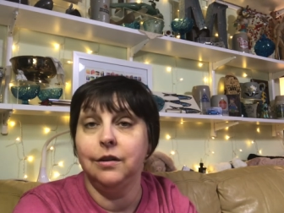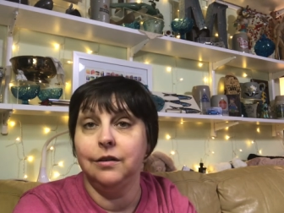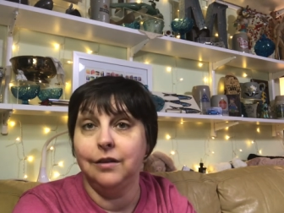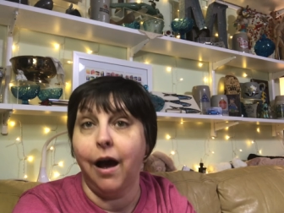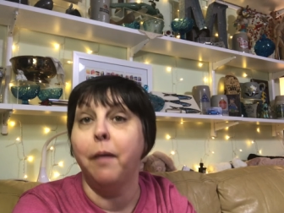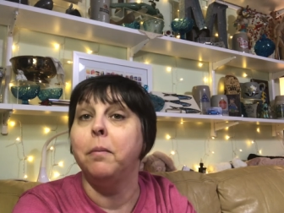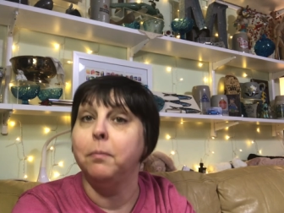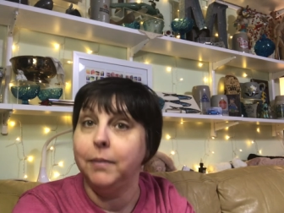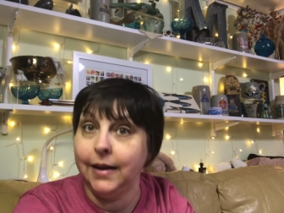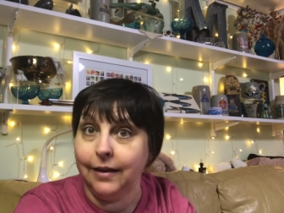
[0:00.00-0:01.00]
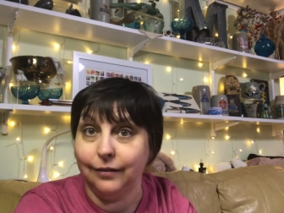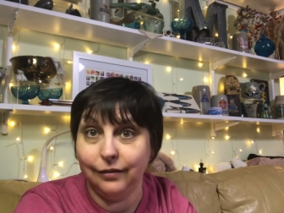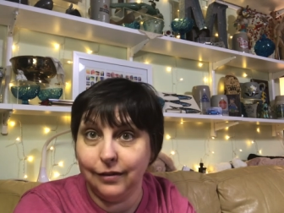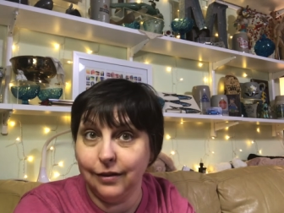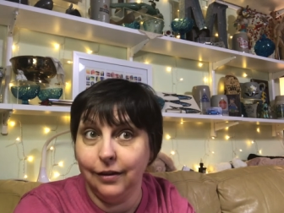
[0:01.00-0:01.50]
top
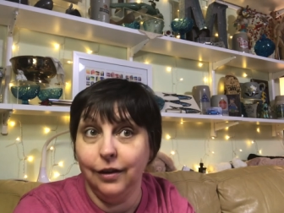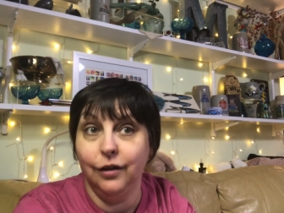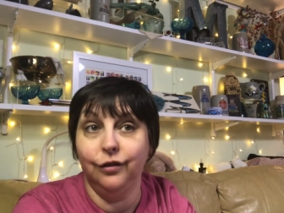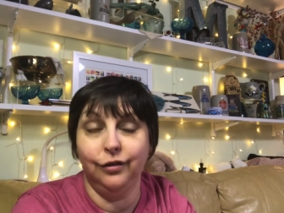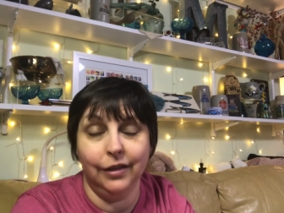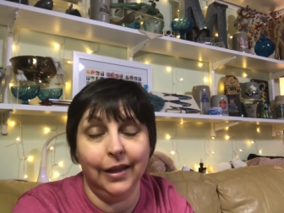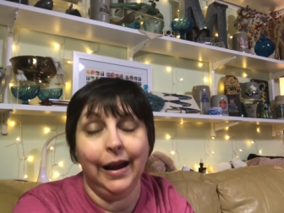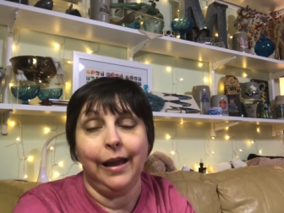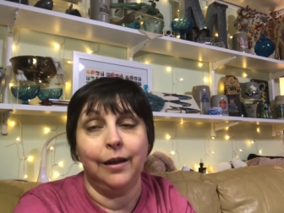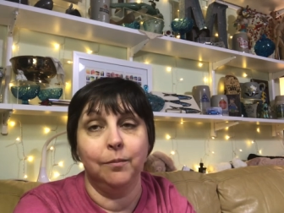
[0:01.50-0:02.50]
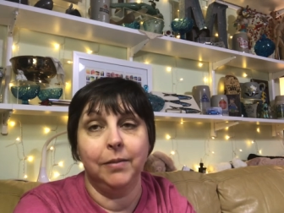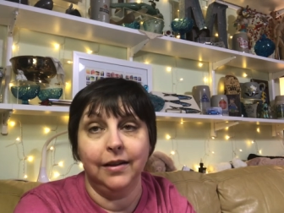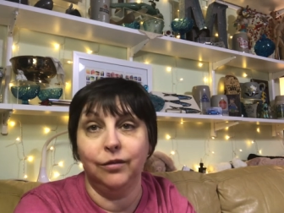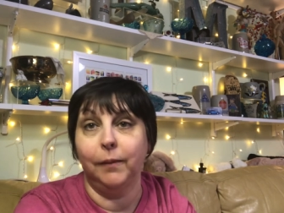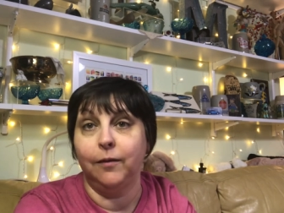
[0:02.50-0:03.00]
pieced so then I can
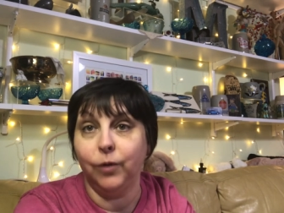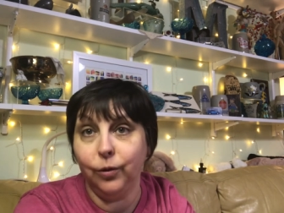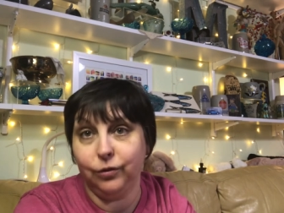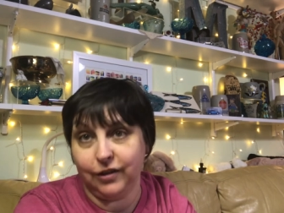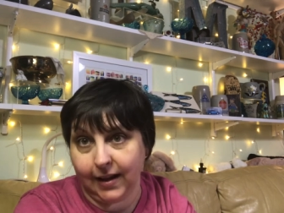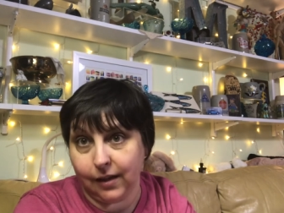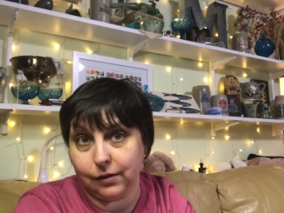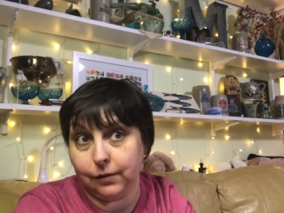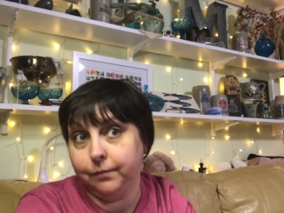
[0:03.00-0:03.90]
piece my rows together.